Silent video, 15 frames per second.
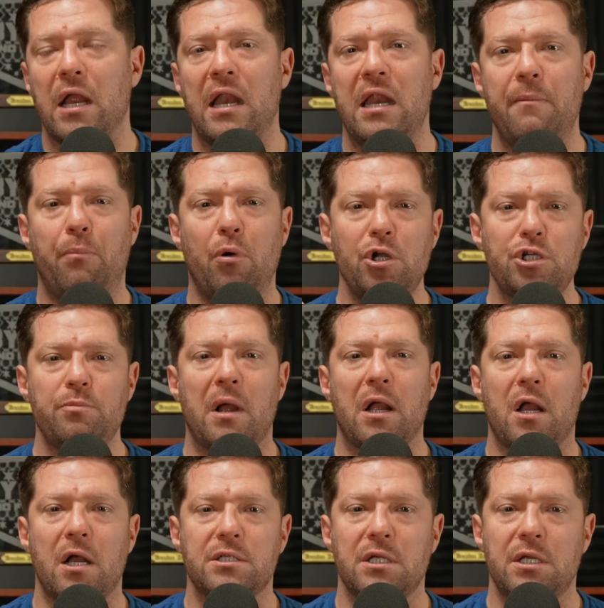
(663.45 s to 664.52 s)
And he pushed my
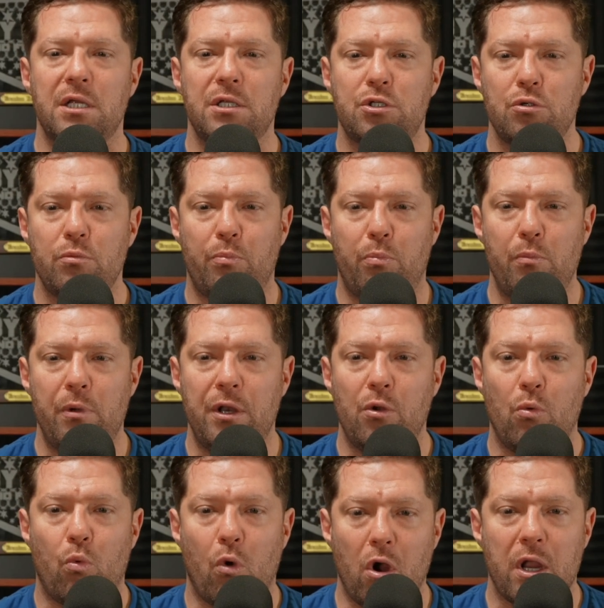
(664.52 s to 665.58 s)
cousin
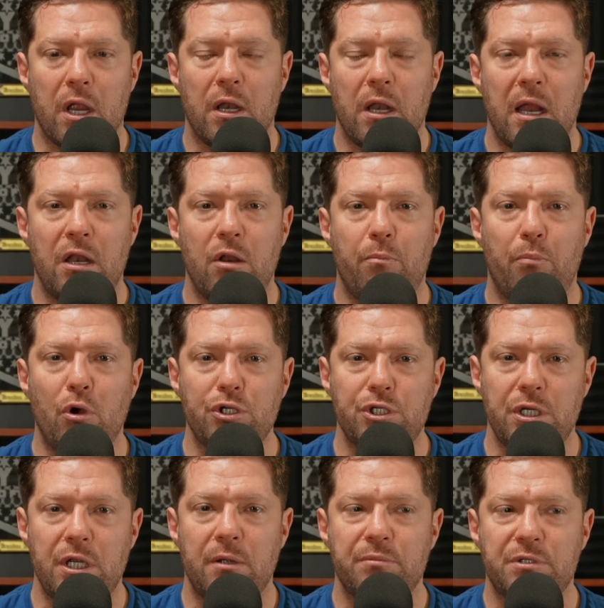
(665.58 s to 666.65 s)
into working, into
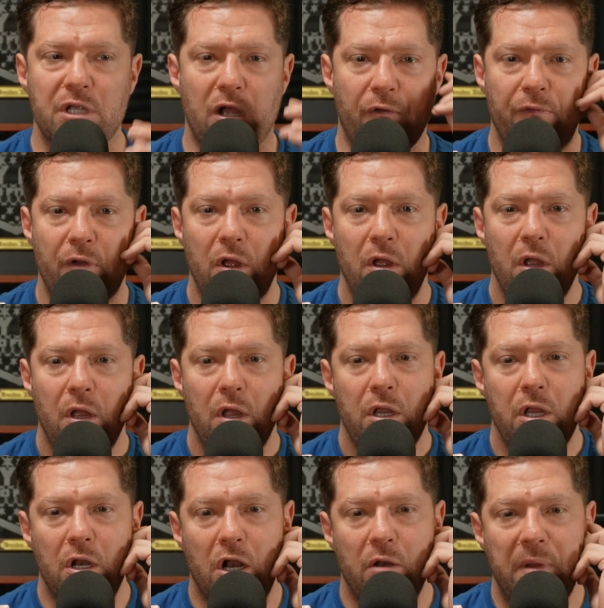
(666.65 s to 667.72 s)
pushing himself,
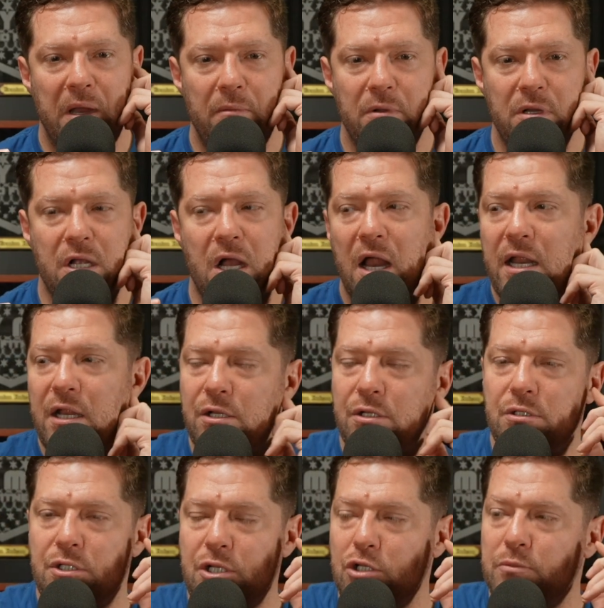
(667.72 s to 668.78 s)
you know what I mean?
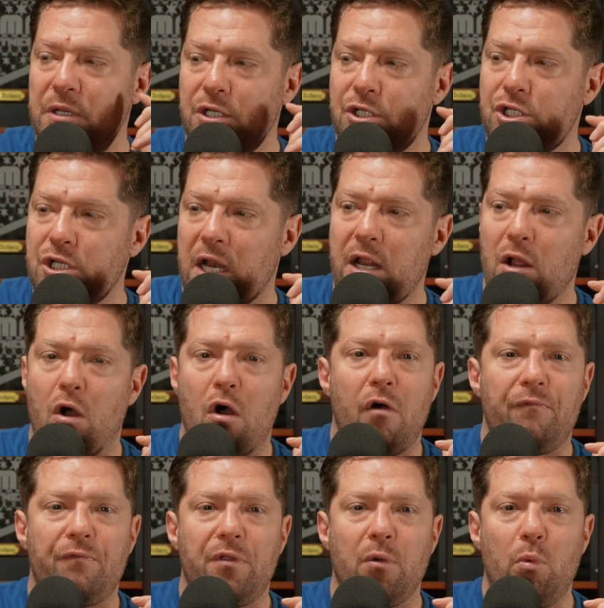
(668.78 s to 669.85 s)
Shutting
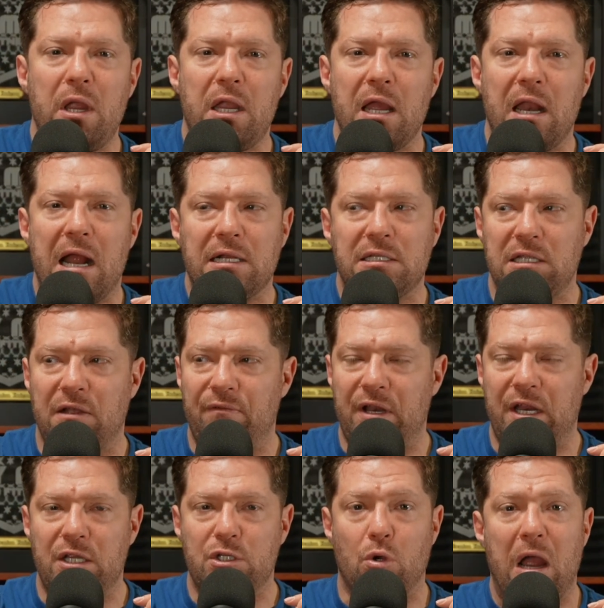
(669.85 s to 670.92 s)
off the weekend
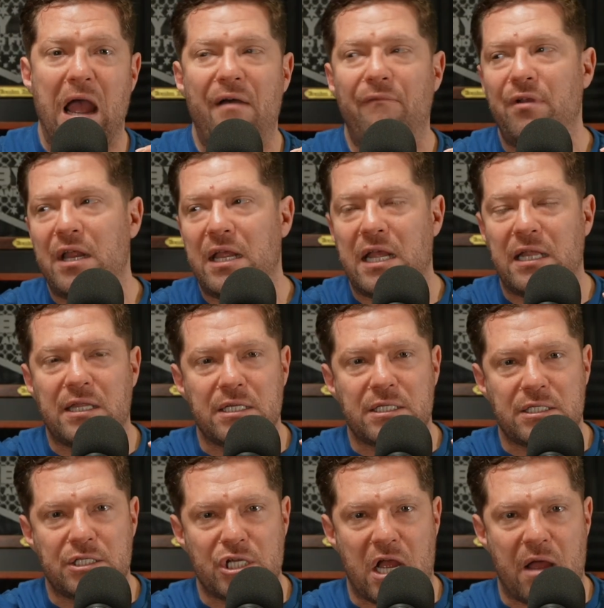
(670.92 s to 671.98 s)
activities, or having to get
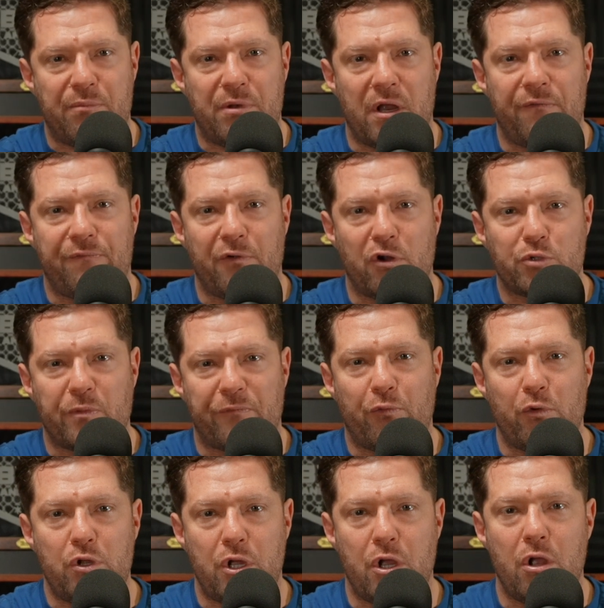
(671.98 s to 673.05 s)
this job done first
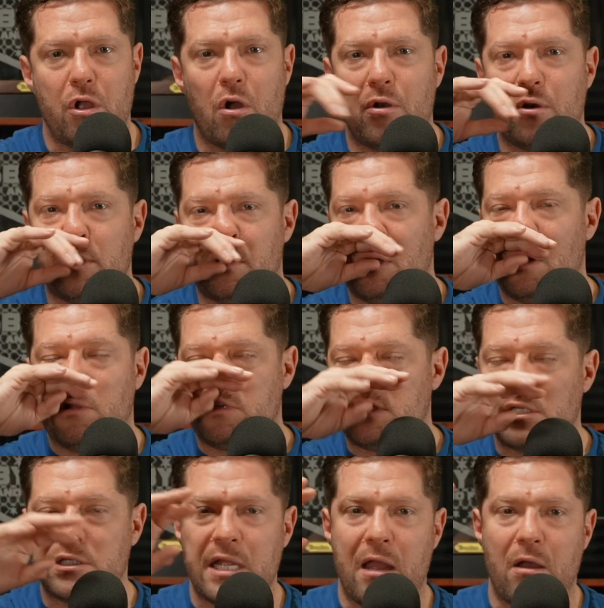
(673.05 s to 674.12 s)
before you can go to, you know,
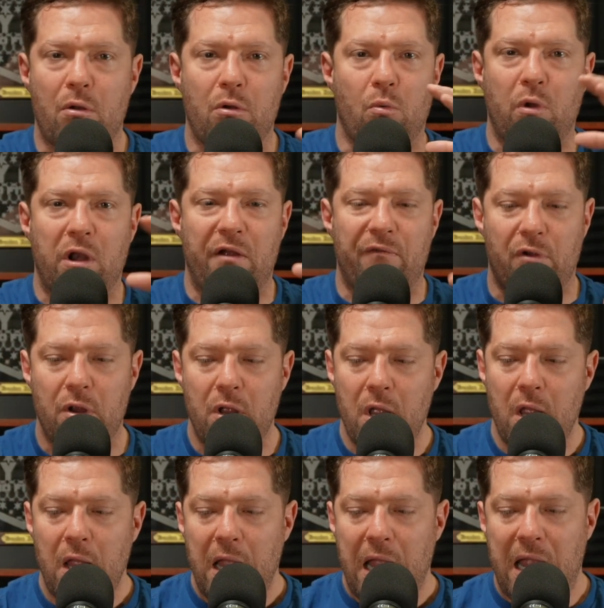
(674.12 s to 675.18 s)
to town or whatever.
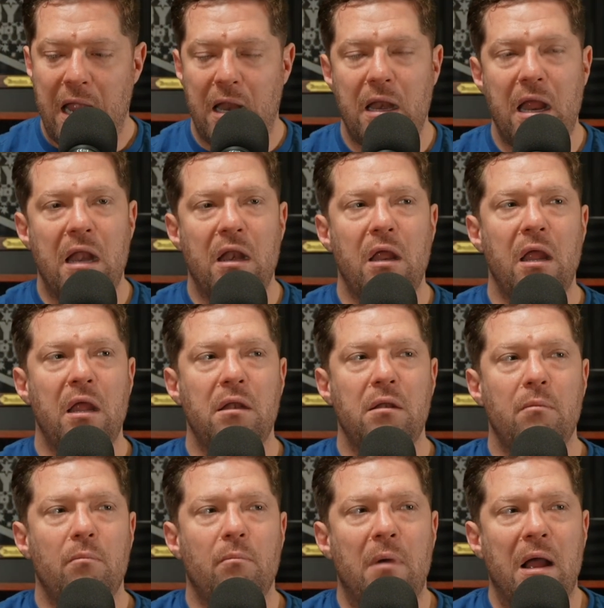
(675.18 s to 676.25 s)
And
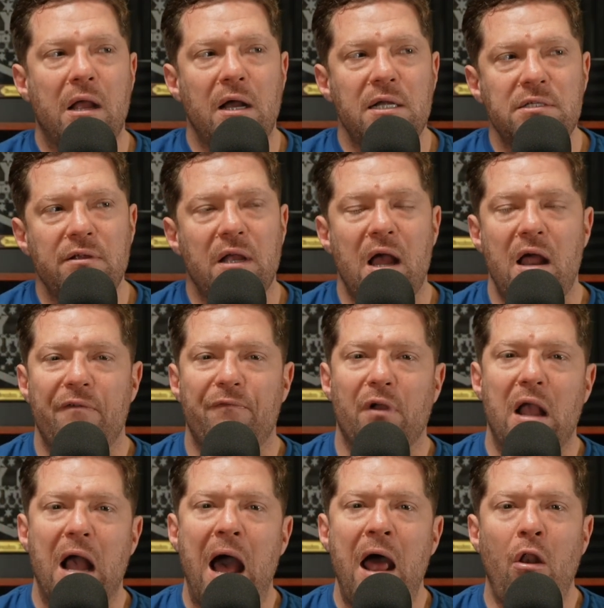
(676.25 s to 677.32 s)
my cousin kind of
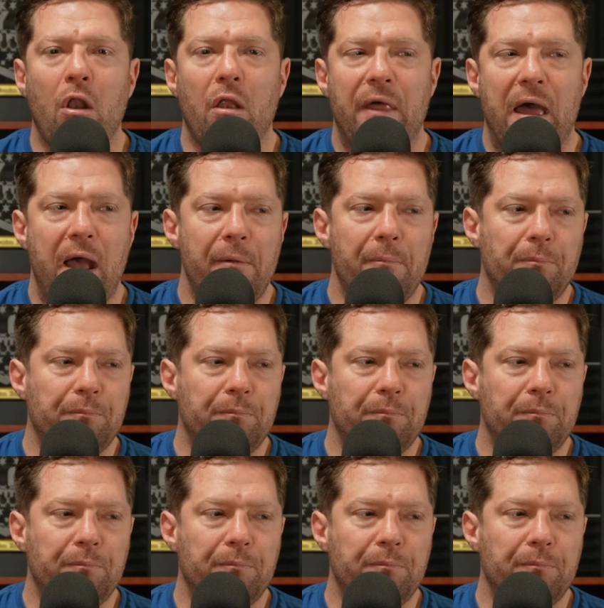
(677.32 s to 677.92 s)
forgot all of that.